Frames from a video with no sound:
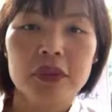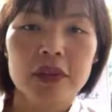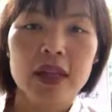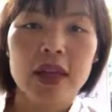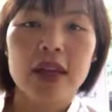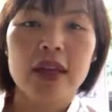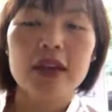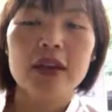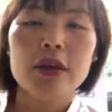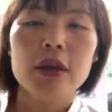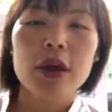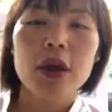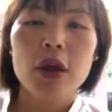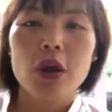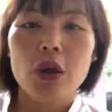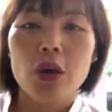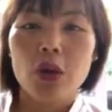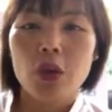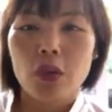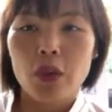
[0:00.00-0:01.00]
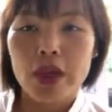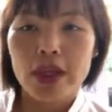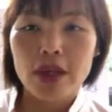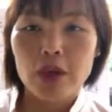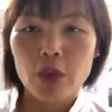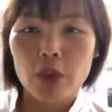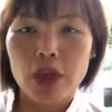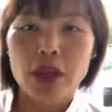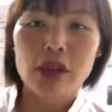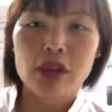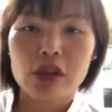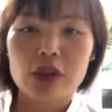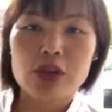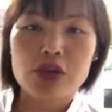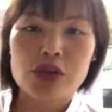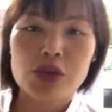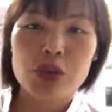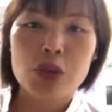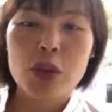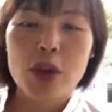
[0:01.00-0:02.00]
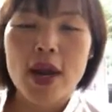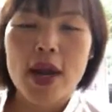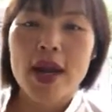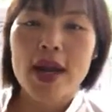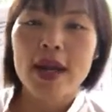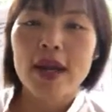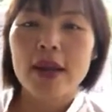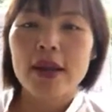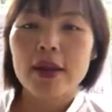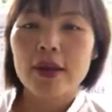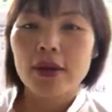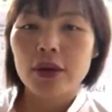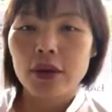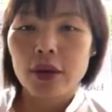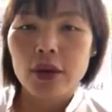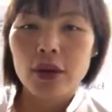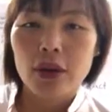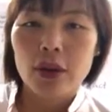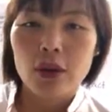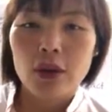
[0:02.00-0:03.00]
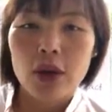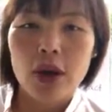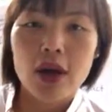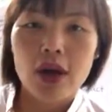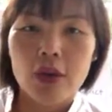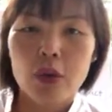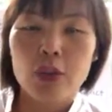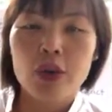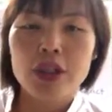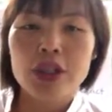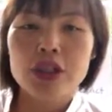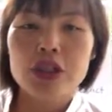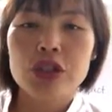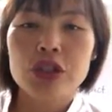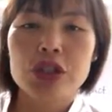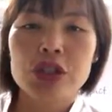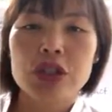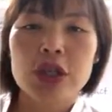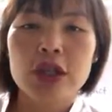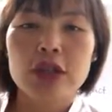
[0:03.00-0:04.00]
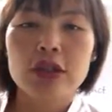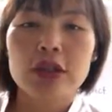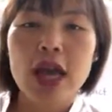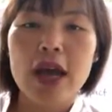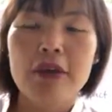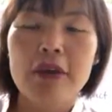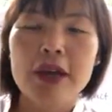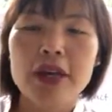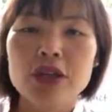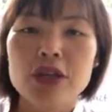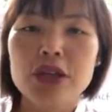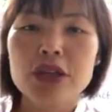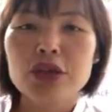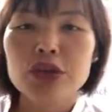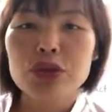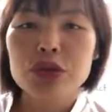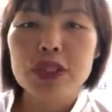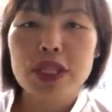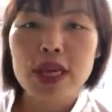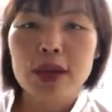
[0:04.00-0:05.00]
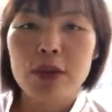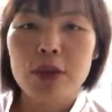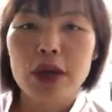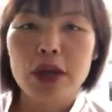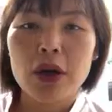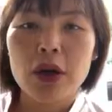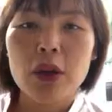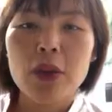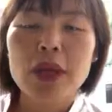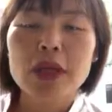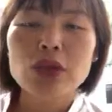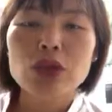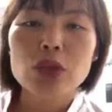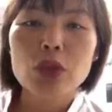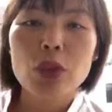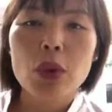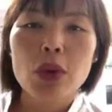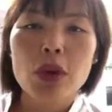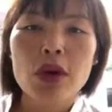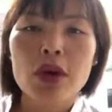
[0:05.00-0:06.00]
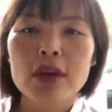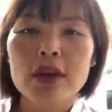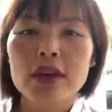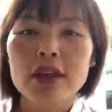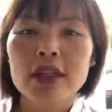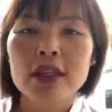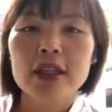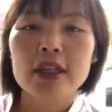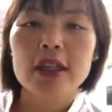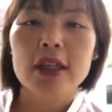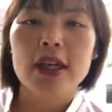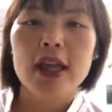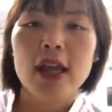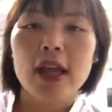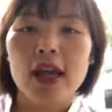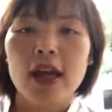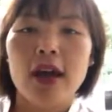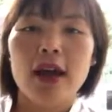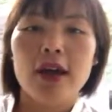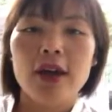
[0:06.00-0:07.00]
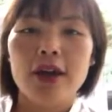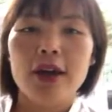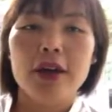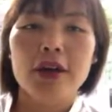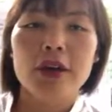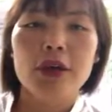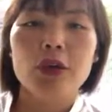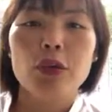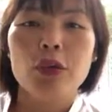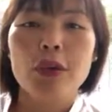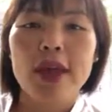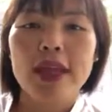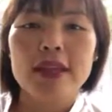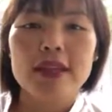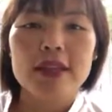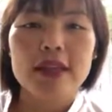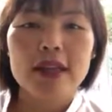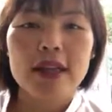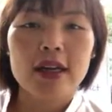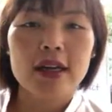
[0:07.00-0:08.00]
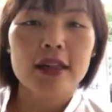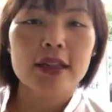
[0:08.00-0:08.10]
Yeah, whether what clothes to wear, which direction to take when going to work, when